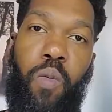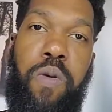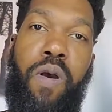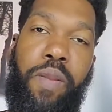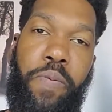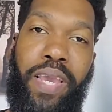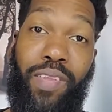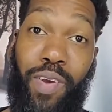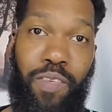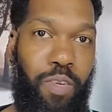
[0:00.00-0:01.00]
would be in
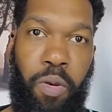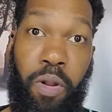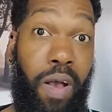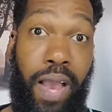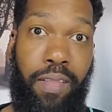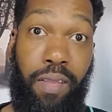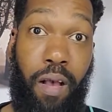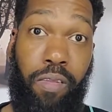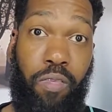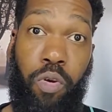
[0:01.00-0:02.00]
charge of doing
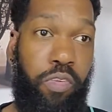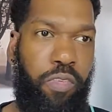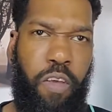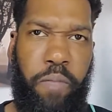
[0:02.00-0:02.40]
all sorts of stuff